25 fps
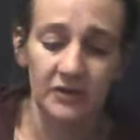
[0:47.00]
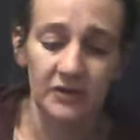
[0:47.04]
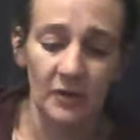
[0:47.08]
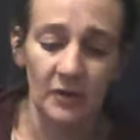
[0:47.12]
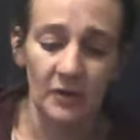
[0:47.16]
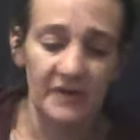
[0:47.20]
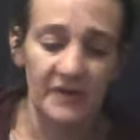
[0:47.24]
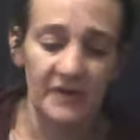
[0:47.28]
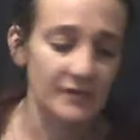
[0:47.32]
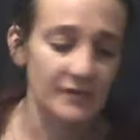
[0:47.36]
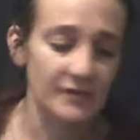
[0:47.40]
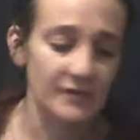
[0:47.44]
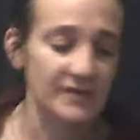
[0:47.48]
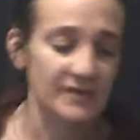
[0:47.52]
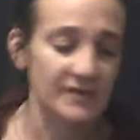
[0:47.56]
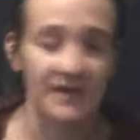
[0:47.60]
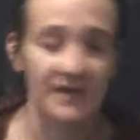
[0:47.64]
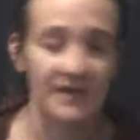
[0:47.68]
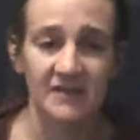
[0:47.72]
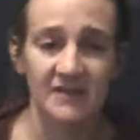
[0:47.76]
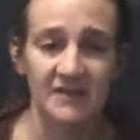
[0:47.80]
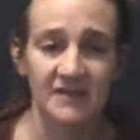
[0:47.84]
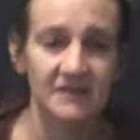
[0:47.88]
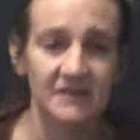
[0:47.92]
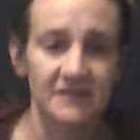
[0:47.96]
As always,
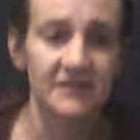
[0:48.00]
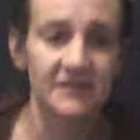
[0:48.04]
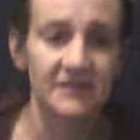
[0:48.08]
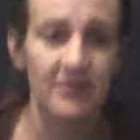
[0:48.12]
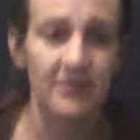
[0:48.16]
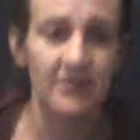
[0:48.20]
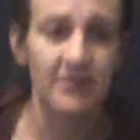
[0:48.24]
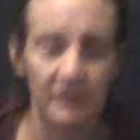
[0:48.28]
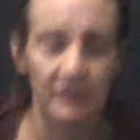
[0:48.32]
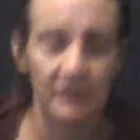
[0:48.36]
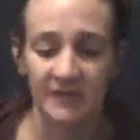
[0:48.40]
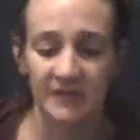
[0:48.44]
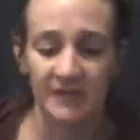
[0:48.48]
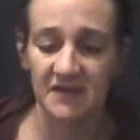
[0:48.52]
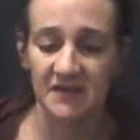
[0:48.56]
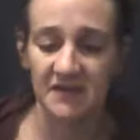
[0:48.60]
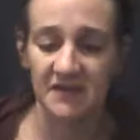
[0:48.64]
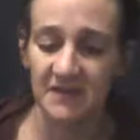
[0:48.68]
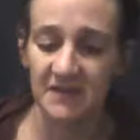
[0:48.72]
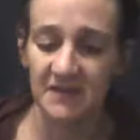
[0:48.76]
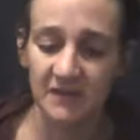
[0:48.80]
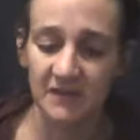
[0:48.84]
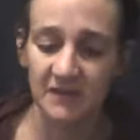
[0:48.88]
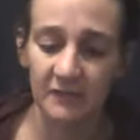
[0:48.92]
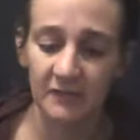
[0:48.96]
guys, take what
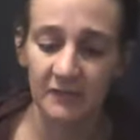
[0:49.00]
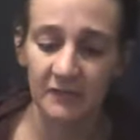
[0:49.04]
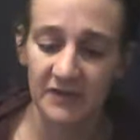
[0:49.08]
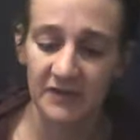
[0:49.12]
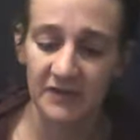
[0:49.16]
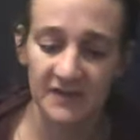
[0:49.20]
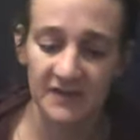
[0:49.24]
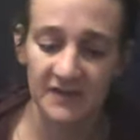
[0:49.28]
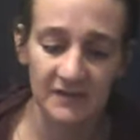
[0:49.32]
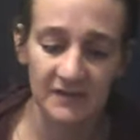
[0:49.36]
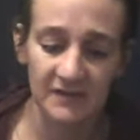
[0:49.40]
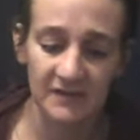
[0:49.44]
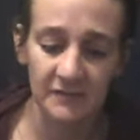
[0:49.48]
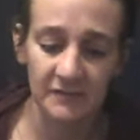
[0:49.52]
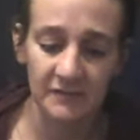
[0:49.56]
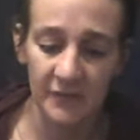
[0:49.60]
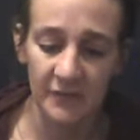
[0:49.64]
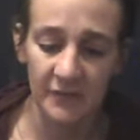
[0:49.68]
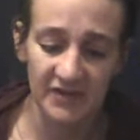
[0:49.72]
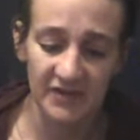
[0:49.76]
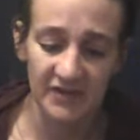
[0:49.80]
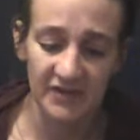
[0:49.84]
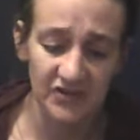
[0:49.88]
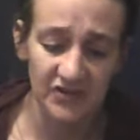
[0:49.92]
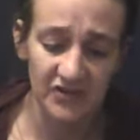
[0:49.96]
resonates, leave what doesn't. The
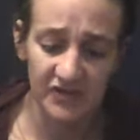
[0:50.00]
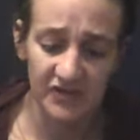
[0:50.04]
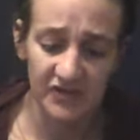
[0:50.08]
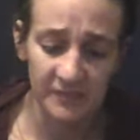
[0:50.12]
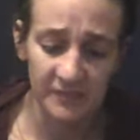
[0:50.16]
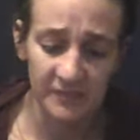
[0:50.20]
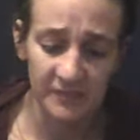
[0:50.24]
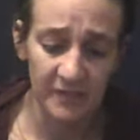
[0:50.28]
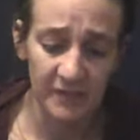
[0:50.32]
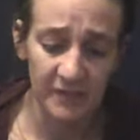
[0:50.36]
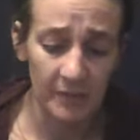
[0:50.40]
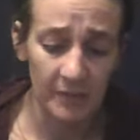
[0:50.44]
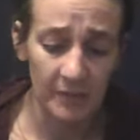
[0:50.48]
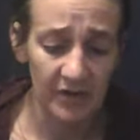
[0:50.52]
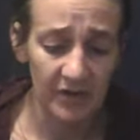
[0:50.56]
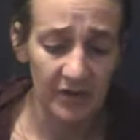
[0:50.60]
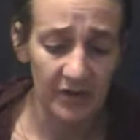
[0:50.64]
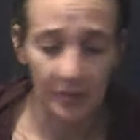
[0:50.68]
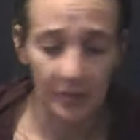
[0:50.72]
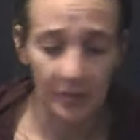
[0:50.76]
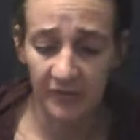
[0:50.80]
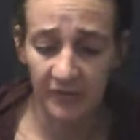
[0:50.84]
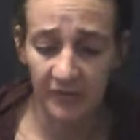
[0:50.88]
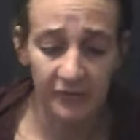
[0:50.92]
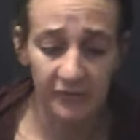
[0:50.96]
messages may or may
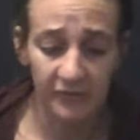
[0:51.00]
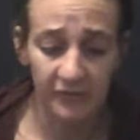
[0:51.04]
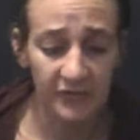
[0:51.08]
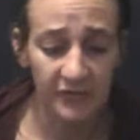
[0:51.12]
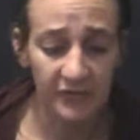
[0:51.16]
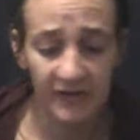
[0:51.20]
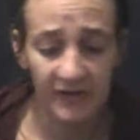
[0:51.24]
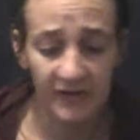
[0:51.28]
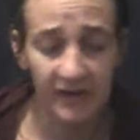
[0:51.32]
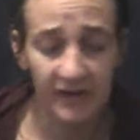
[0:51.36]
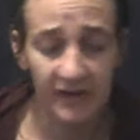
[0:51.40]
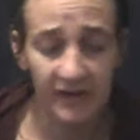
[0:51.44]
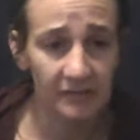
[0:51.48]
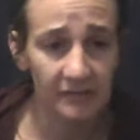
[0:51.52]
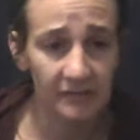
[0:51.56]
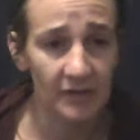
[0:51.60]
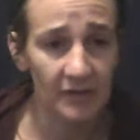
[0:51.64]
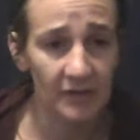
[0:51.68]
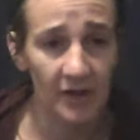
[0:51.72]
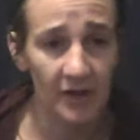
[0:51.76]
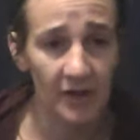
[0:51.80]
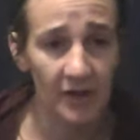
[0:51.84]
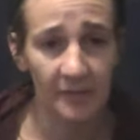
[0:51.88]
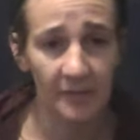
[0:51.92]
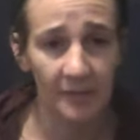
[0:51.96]
not be for you today.
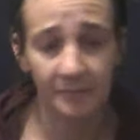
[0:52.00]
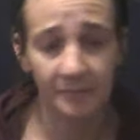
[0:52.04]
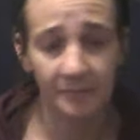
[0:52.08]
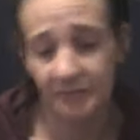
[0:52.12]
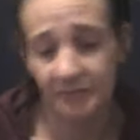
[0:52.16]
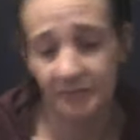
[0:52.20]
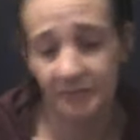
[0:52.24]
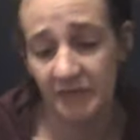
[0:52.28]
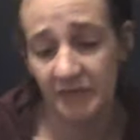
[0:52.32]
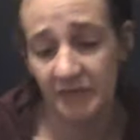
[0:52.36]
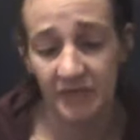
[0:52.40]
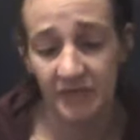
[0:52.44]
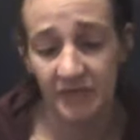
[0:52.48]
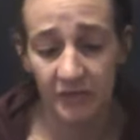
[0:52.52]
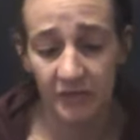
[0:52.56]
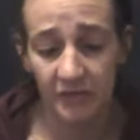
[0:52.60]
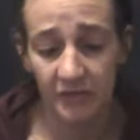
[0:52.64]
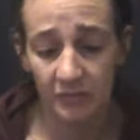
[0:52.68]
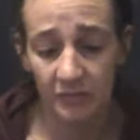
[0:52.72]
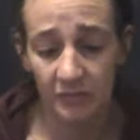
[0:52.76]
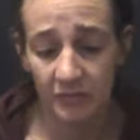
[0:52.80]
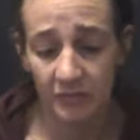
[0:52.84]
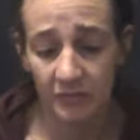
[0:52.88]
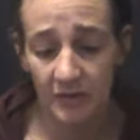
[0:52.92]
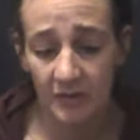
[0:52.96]
If they
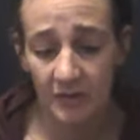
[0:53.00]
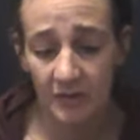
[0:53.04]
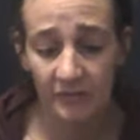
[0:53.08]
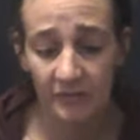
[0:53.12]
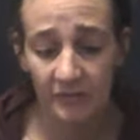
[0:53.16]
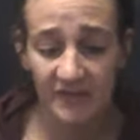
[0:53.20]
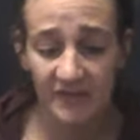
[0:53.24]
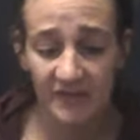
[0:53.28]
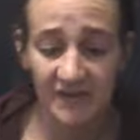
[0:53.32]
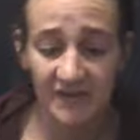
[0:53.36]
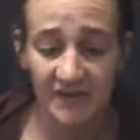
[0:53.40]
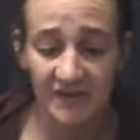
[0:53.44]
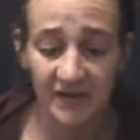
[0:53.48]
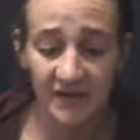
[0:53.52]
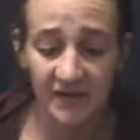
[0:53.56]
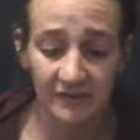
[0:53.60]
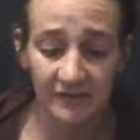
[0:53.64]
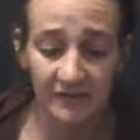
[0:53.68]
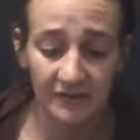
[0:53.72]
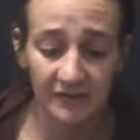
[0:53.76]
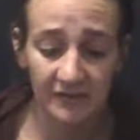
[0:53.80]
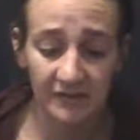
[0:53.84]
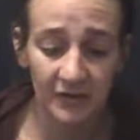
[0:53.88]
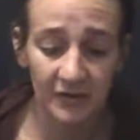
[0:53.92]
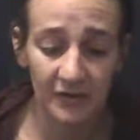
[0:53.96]
do resonate,
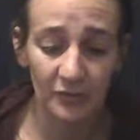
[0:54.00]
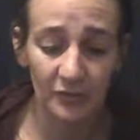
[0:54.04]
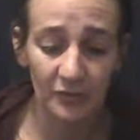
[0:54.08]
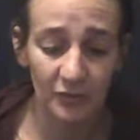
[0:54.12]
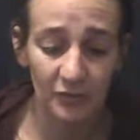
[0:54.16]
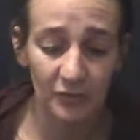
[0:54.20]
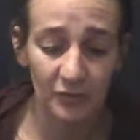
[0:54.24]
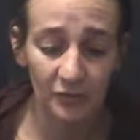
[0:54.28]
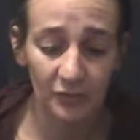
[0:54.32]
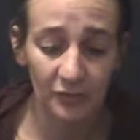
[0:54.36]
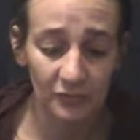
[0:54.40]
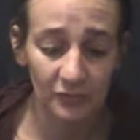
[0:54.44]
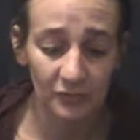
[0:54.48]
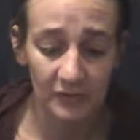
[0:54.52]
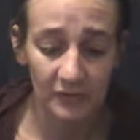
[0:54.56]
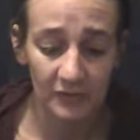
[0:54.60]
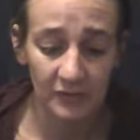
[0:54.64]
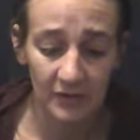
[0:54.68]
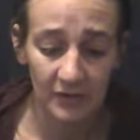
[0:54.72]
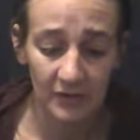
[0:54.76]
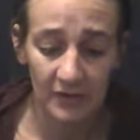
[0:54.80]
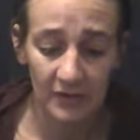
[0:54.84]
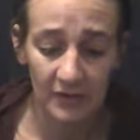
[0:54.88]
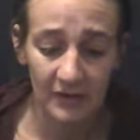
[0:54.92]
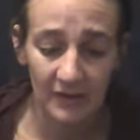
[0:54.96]
cool.
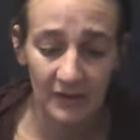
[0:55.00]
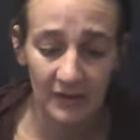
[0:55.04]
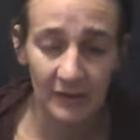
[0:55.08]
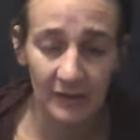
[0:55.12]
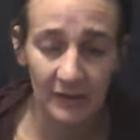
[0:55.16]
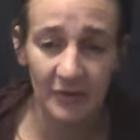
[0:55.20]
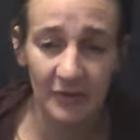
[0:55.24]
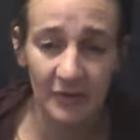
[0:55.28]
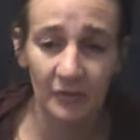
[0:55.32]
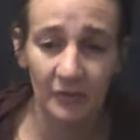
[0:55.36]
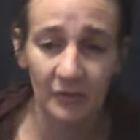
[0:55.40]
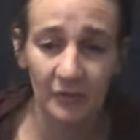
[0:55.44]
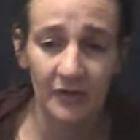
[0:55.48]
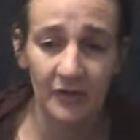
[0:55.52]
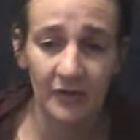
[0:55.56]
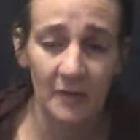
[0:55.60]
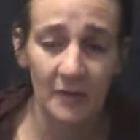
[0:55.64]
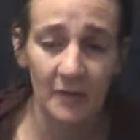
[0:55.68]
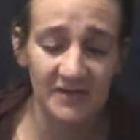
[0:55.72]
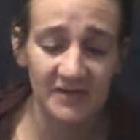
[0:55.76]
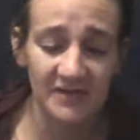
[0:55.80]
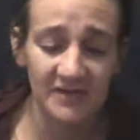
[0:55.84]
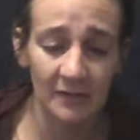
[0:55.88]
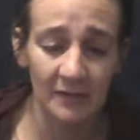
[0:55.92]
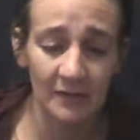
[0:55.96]
Let me know in the
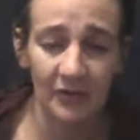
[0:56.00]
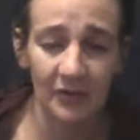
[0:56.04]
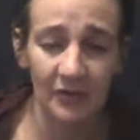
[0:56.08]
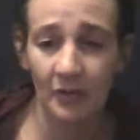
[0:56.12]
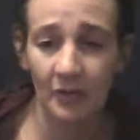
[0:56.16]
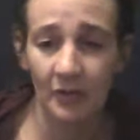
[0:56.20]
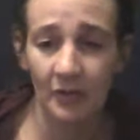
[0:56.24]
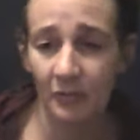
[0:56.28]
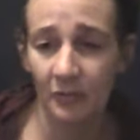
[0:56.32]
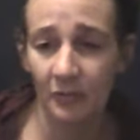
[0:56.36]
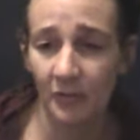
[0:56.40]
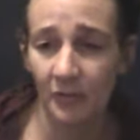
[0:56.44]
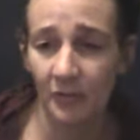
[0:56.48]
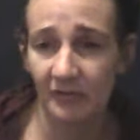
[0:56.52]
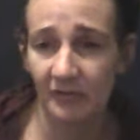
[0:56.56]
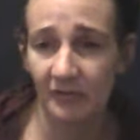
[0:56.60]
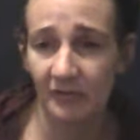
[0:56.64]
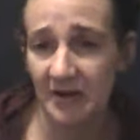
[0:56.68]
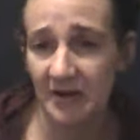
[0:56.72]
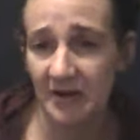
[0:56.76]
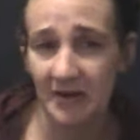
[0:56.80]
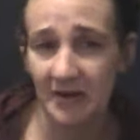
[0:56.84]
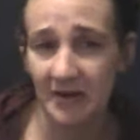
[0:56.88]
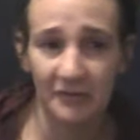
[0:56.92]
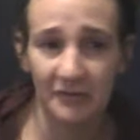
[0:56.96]
comments down below or right
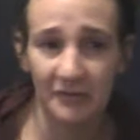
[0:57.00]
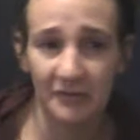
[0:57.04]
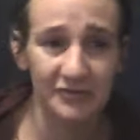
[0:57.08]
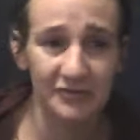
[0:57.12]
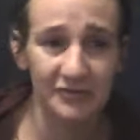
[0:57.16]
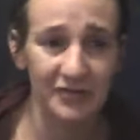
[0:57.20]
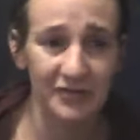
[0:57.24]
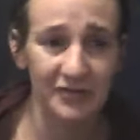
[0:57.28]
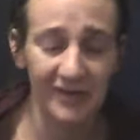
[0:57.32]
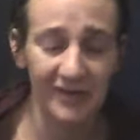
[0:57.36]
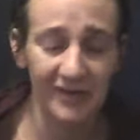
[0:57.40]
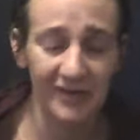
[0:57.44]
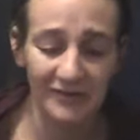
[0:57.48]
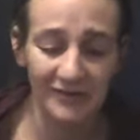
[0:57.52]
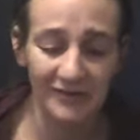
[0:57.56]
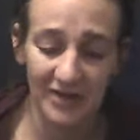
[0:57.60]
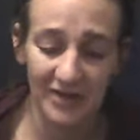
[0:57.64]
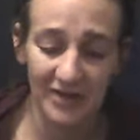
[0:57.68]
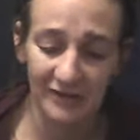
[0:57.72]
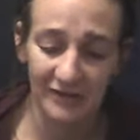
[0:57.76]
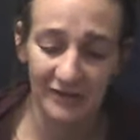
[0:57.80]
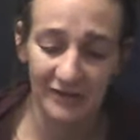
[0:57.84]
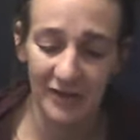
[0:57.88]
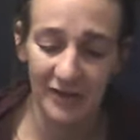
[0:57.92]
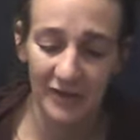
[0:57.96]
now during the live chat
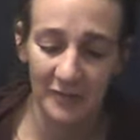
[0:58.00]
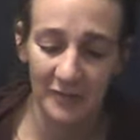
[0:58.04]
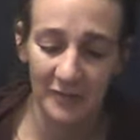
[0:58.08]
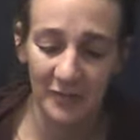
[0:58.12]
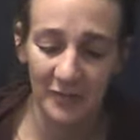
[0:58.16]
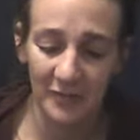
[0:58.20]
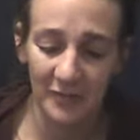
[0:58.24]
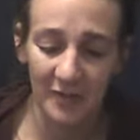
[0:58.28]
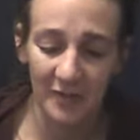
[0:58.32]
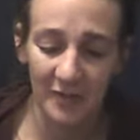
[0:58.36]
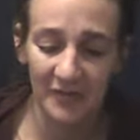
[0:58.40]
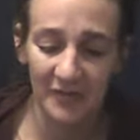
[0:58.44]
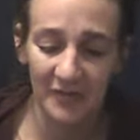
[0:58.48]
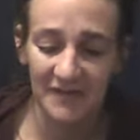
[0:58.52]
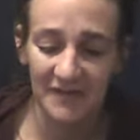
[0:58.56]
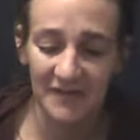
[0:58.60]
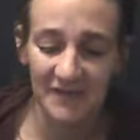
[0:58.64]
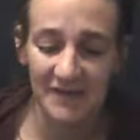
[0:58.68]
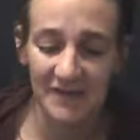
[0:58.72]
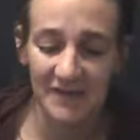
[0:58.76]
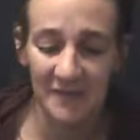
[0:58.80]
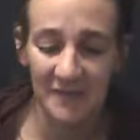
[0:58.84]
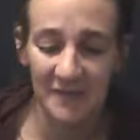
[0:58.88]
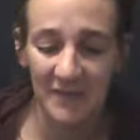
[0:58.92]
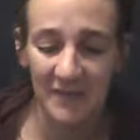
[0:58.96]
if you happen to be up at this
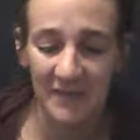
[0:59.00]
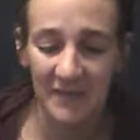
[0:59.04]
time.